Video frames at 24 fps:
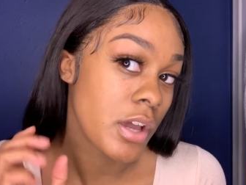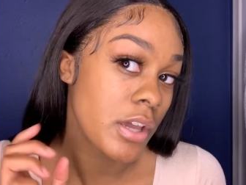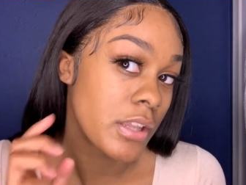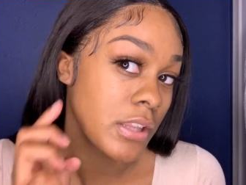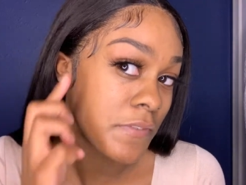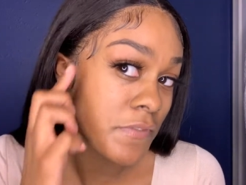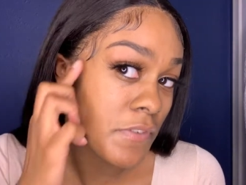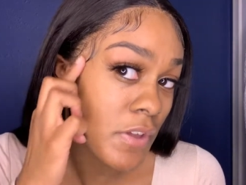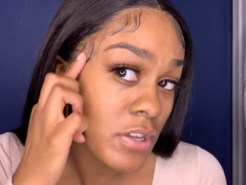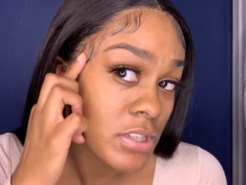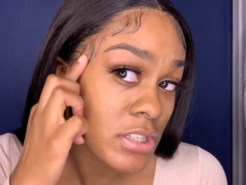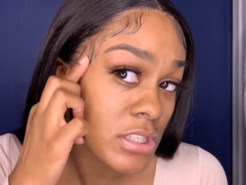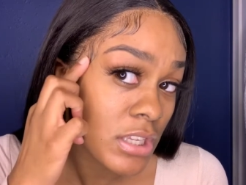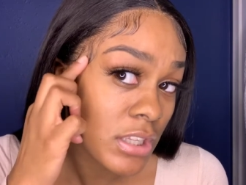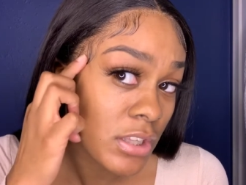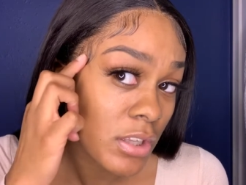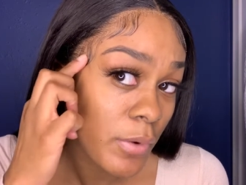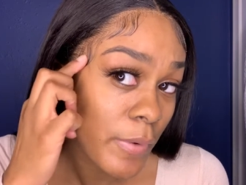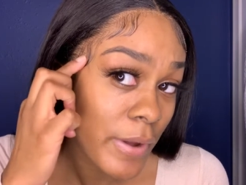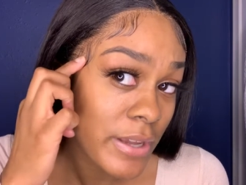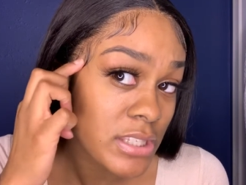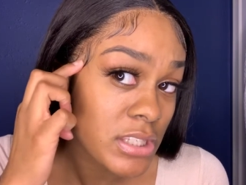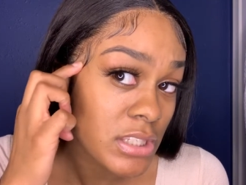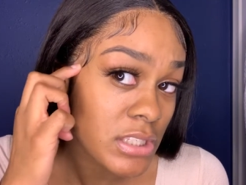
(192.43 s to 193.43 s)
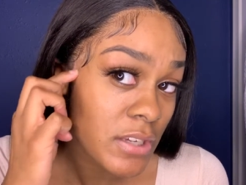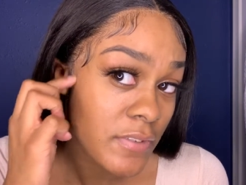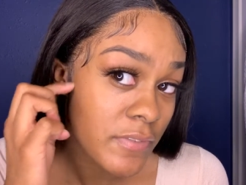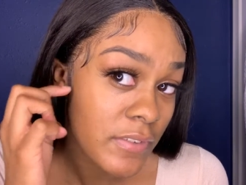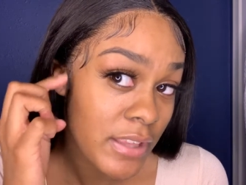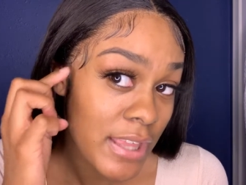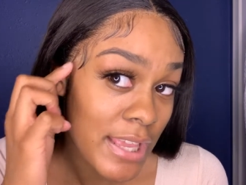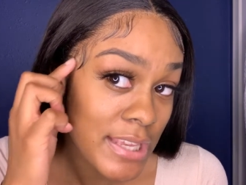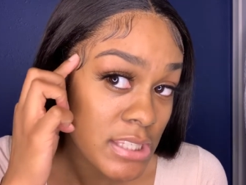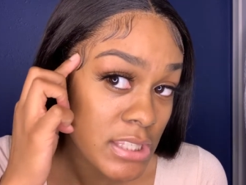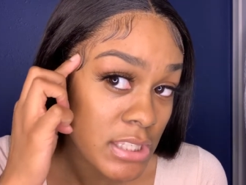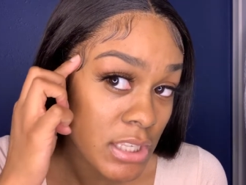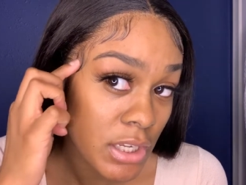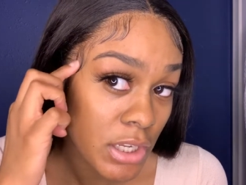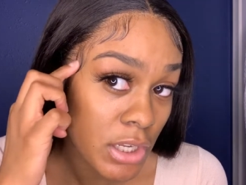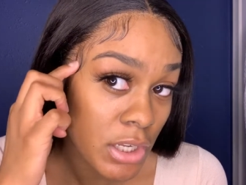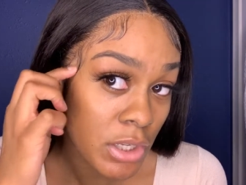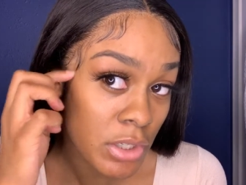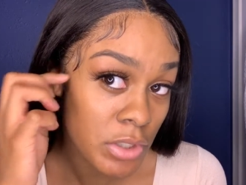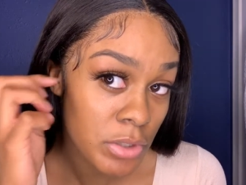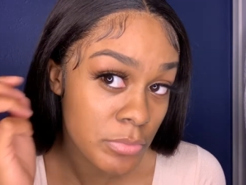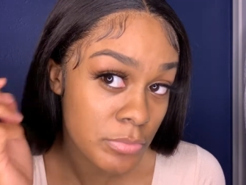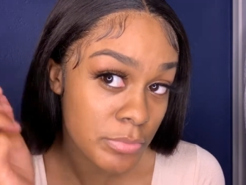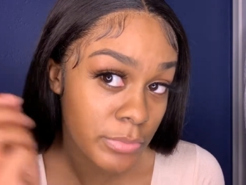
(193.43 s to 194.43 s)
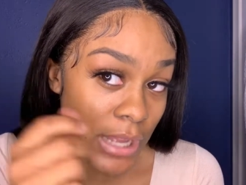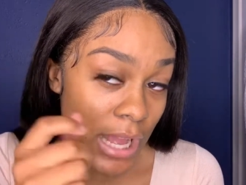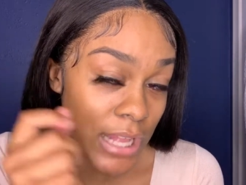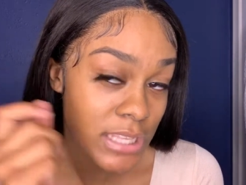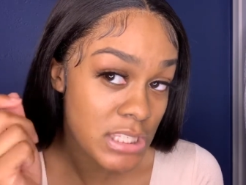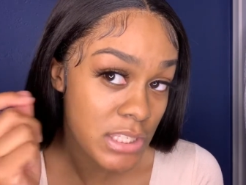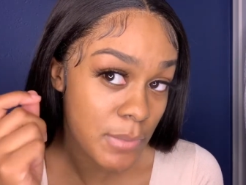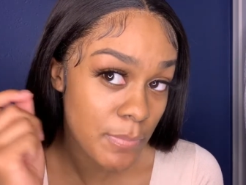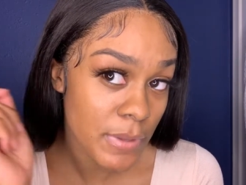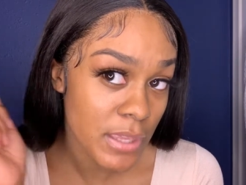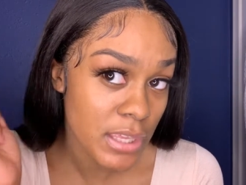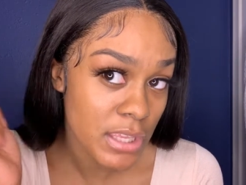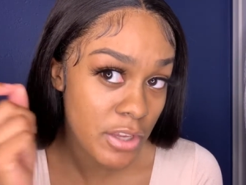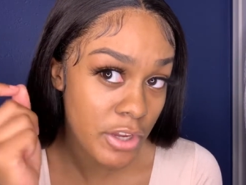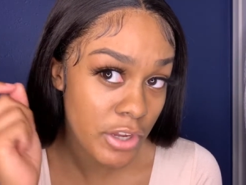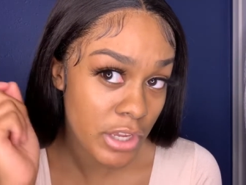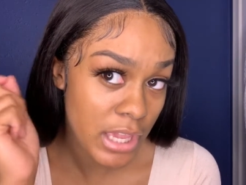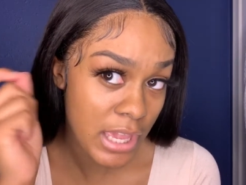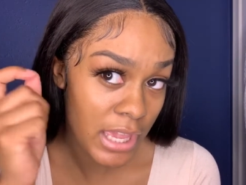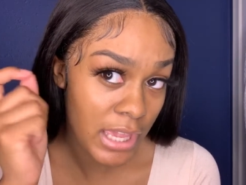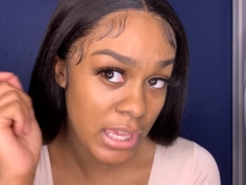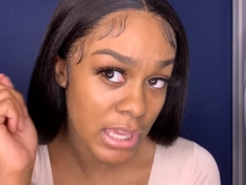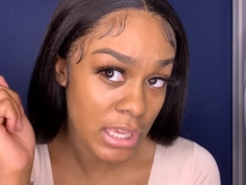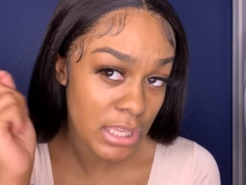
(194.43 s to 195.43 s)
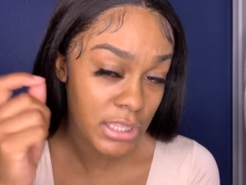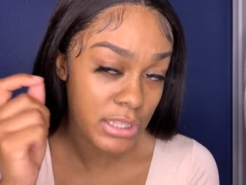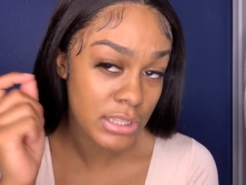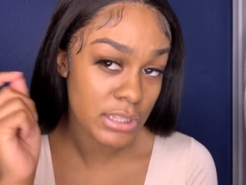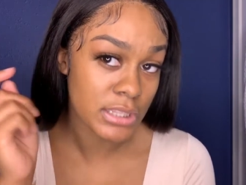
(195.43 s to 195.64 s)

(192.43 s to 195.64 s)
And if y'all see little white stuff, and that's the um gossipy can,